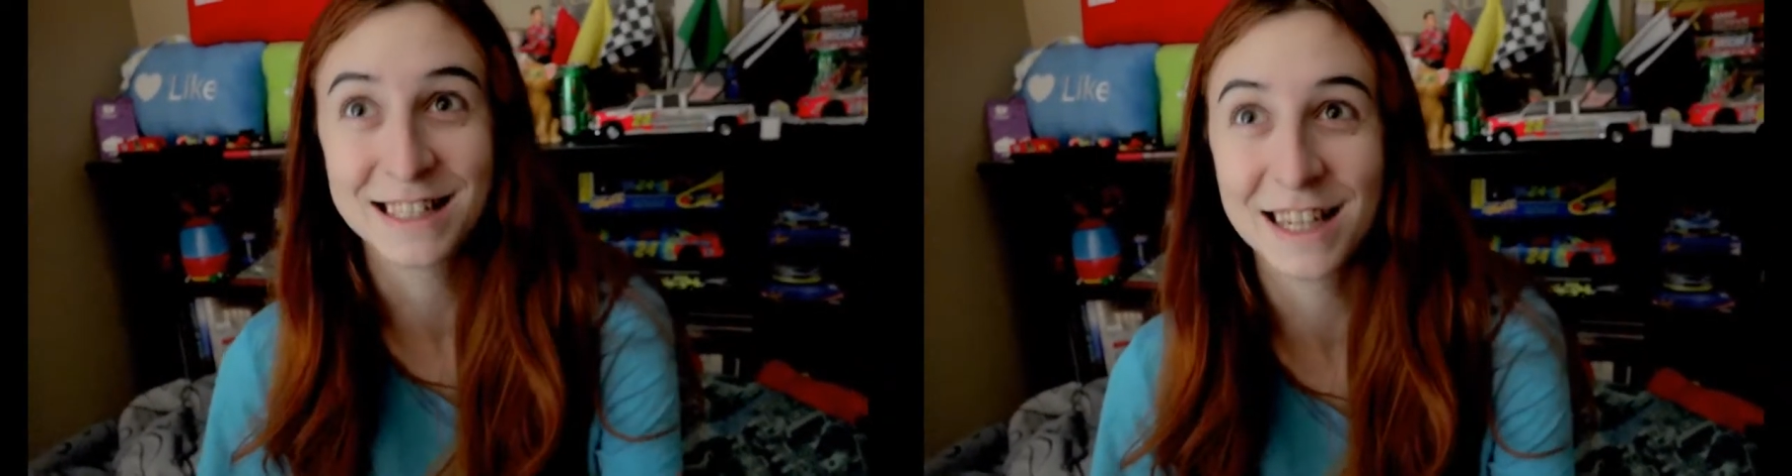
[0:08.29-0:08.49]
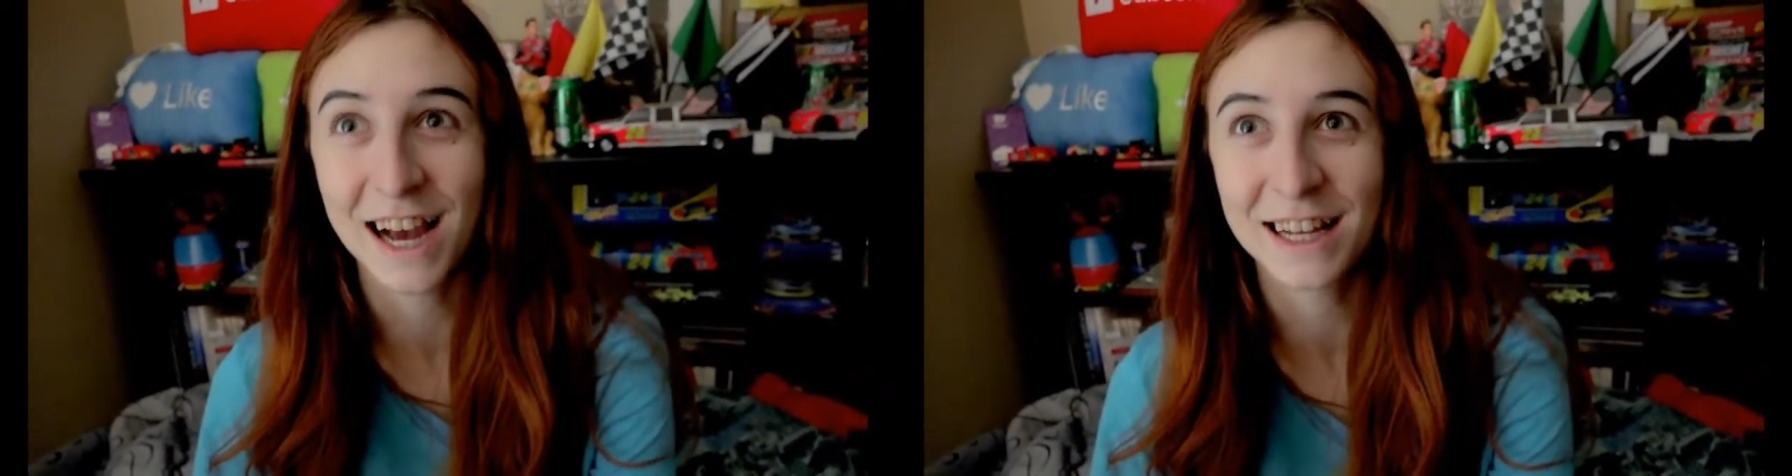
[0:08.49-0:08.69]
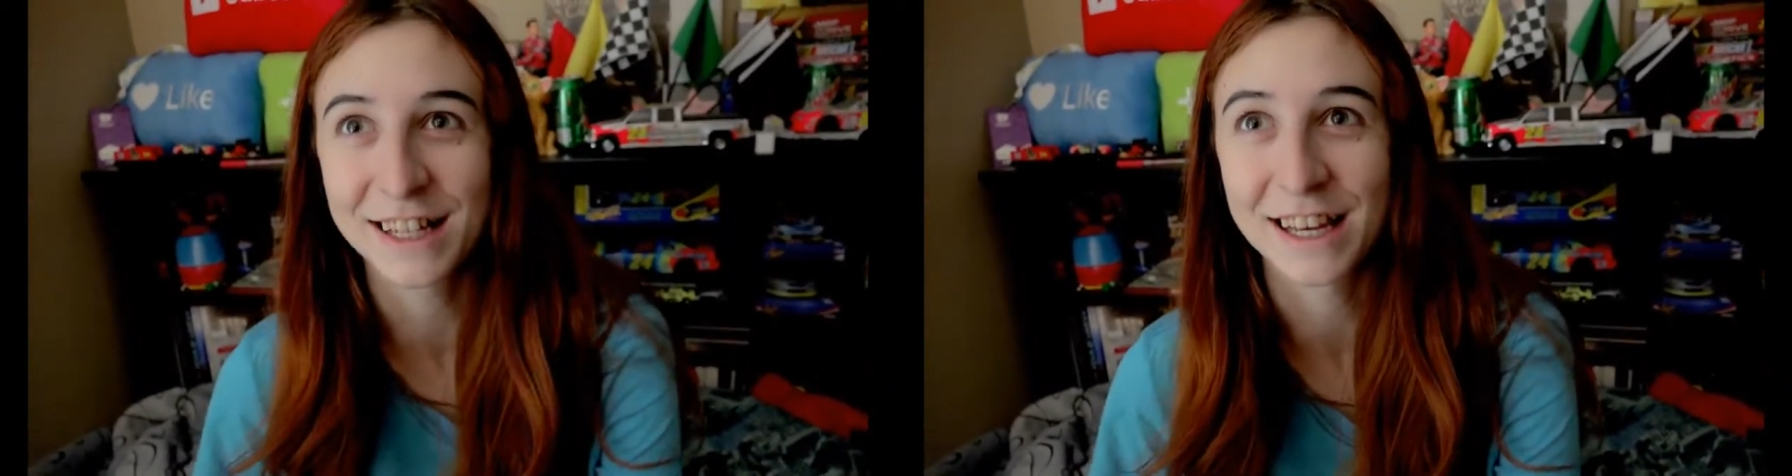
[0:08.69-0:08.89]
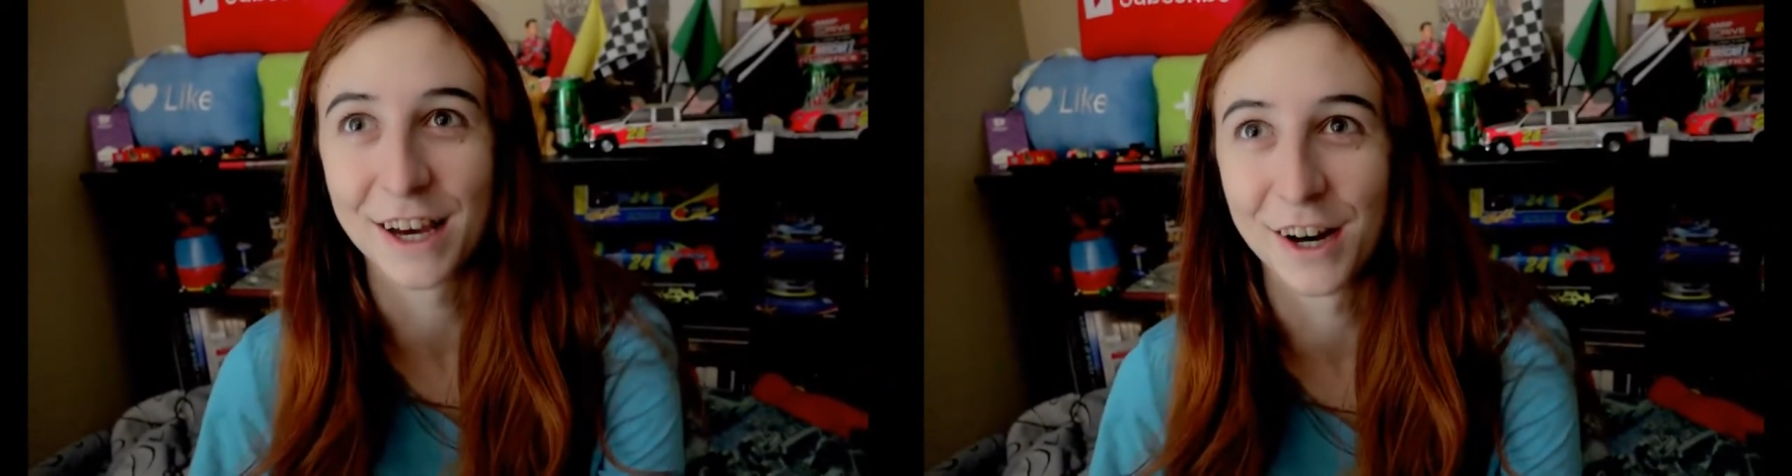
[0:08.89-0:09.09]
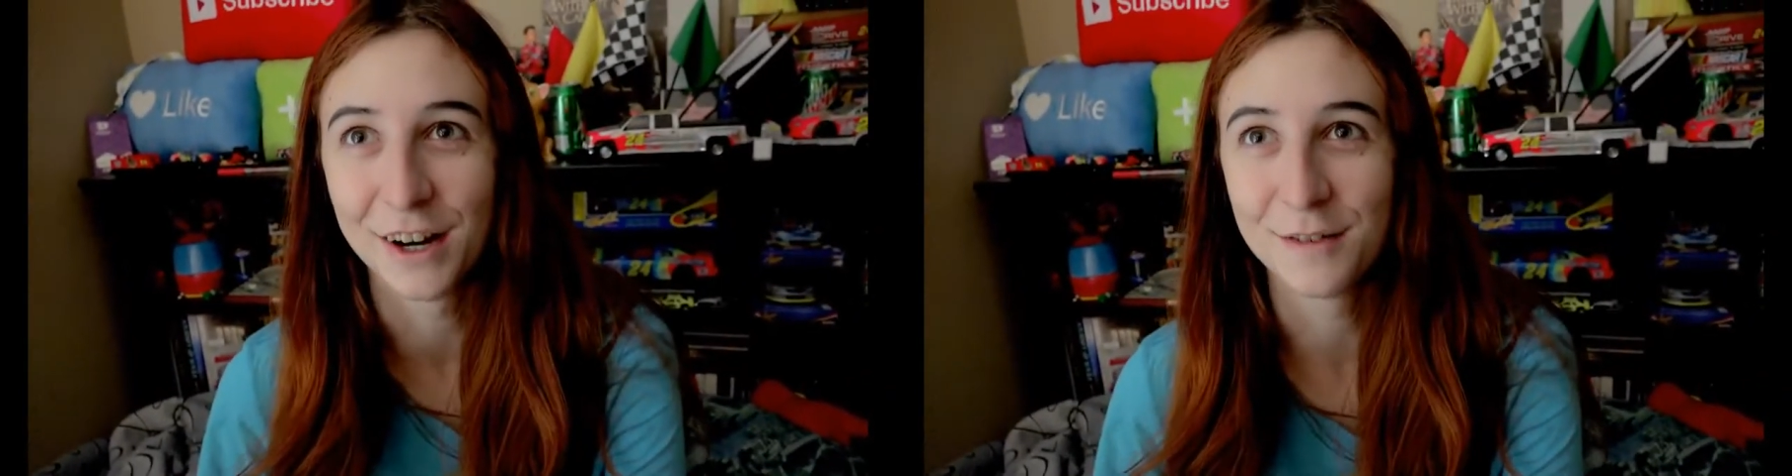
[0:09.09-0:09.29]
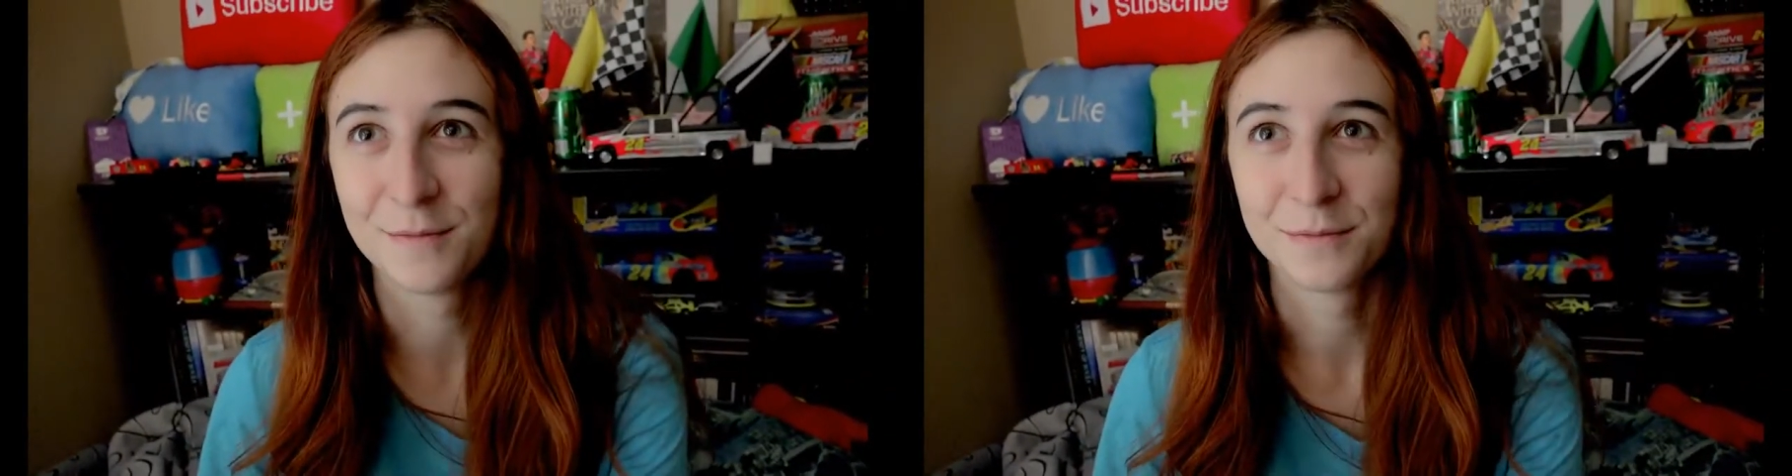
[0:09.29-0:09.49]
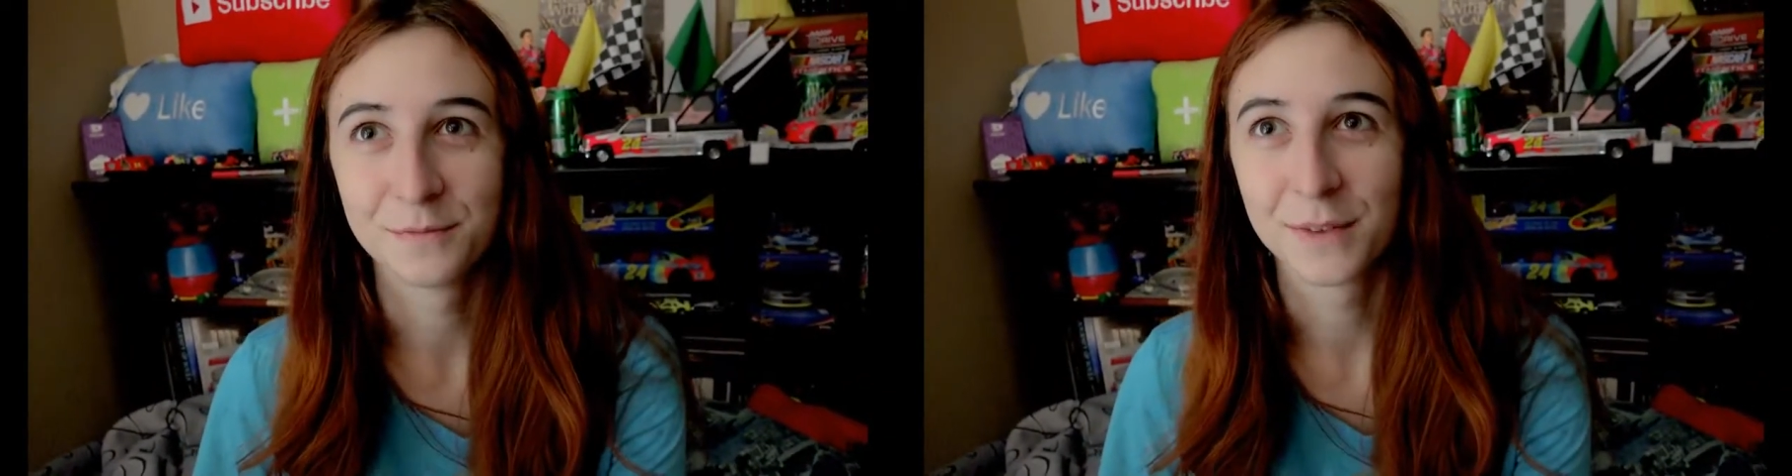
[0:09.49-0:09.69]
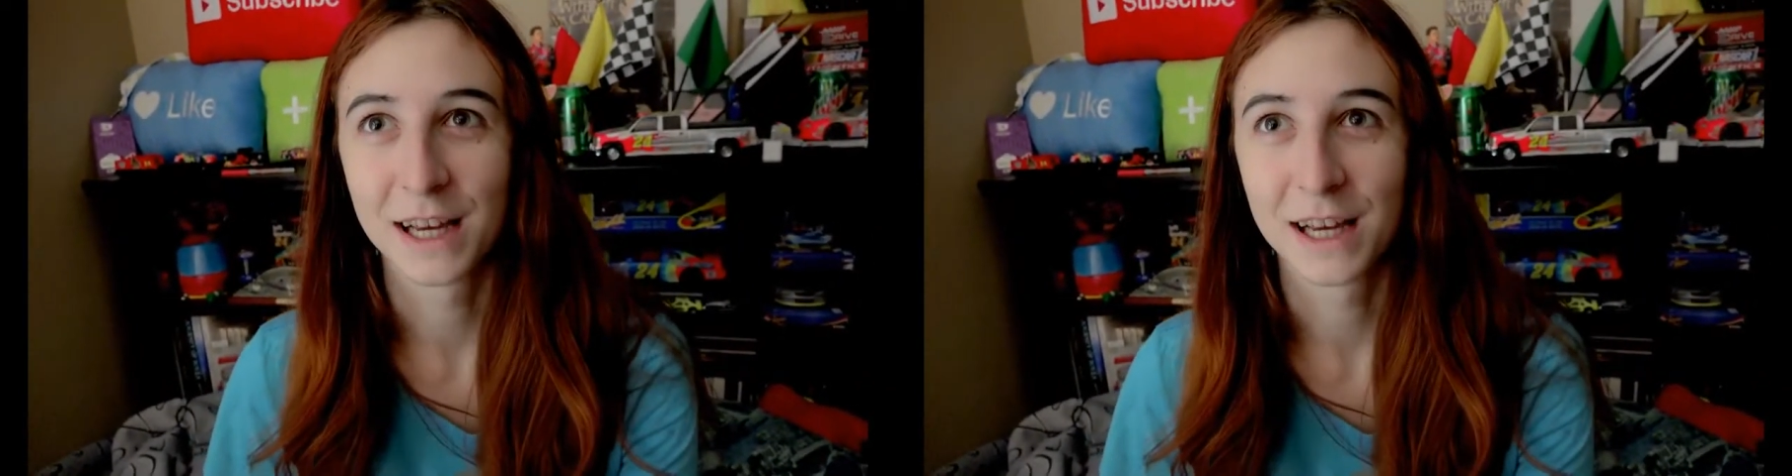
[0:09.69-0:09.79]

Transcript: ah!